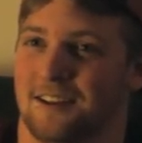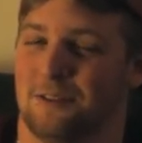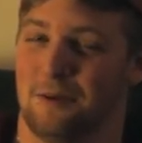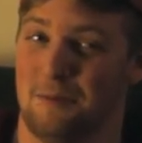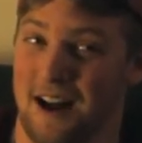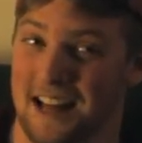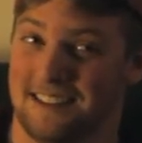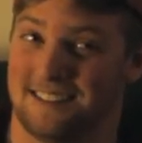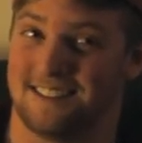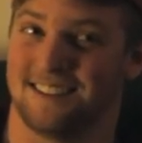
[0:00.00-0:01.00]
Three
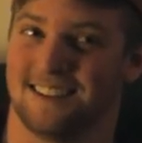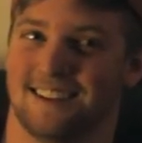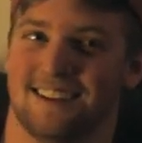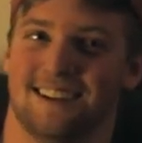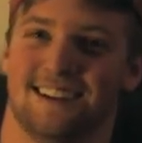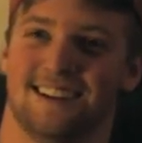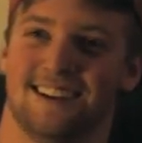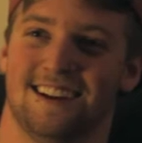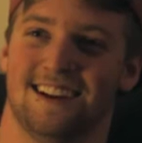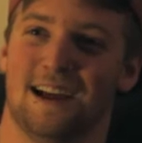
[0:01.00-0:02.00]
months. Only three
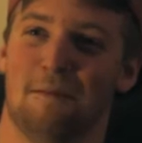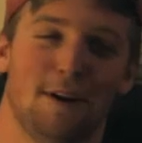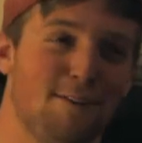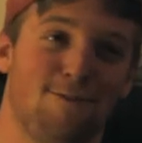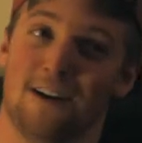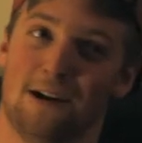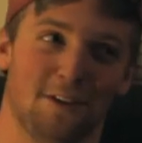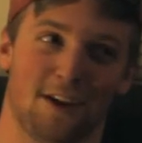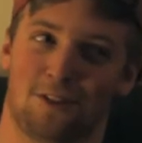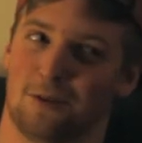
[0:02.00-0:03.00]
months. But it felt
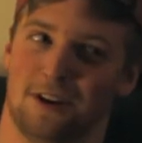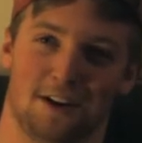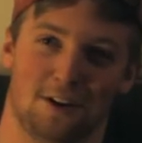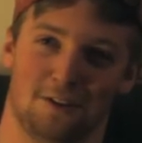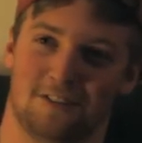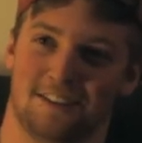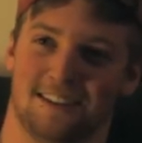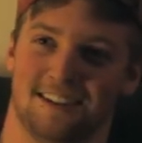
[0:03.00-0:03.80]
like three years.